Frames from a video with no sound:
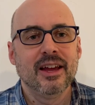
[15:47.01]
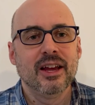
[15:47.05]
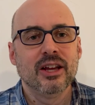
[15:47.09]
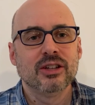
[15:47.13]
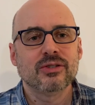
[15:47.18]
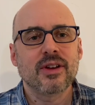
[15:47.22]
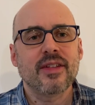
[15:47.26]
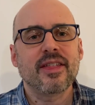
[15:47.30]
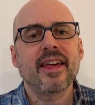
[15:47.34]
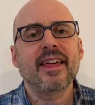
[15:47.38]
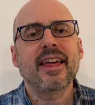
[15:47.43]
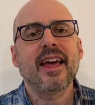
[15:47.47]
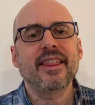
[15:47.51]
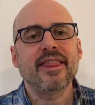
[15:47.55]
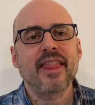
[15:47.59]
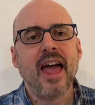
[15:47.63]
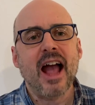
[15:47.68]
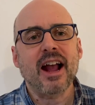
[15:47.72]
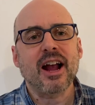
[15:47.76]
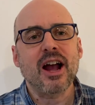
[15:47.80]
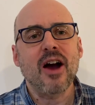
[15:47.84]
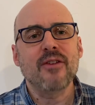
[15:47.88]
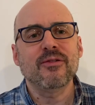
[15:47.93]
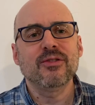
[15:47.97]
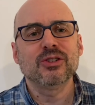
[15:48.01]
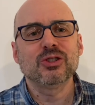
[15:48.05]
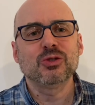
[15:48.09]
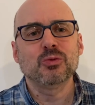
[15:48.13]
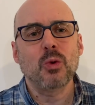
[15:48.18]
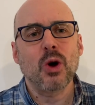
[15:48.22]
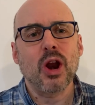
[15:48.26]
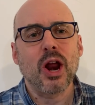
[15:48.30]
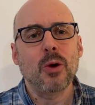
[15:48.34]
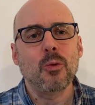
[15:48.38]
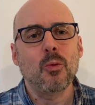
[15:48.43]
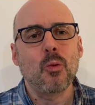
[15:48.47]
So I think that covers
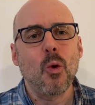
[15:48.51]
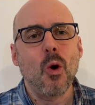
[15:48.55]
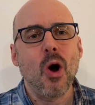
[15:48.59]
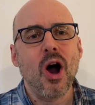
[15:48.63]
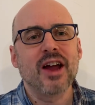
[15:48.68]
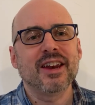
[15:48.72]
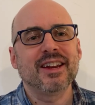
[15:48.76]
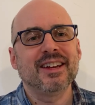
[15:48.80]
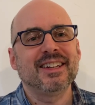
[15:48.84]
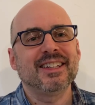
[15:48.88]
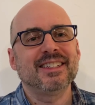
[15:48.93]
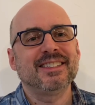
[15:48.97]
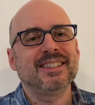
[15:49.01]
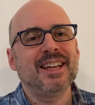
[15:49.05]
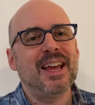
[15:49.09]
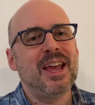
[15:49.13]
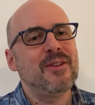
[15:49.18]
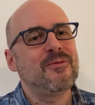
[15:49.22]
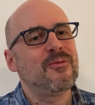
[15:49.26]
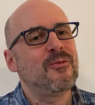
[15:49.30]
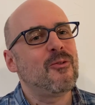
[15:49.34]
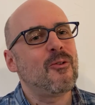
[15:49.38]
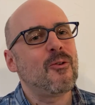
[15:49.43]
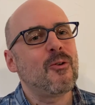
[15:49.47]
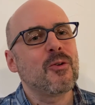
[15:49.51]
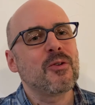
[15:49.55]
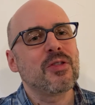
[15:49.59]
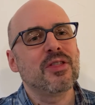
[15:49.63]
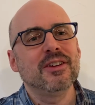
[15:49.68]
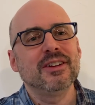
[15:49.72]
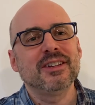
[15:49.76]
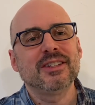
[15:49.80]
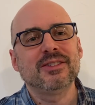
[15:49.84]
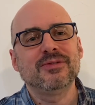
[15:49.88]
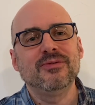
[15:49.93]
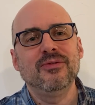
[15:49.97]
what I wanted to say for
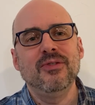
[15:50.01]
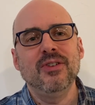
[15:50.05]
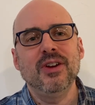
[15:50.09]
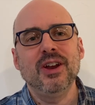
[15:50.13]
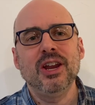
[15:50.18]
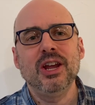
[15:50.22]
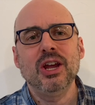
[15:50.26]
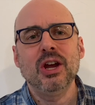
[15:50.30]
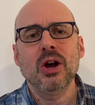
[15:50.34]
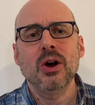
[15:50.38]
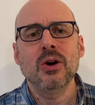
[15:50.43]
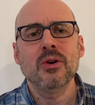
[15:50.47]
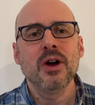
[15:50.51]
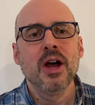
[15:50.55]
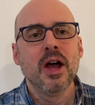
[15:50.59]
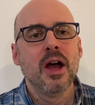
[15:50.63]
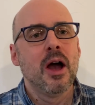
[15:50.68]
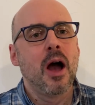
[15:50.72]
this video.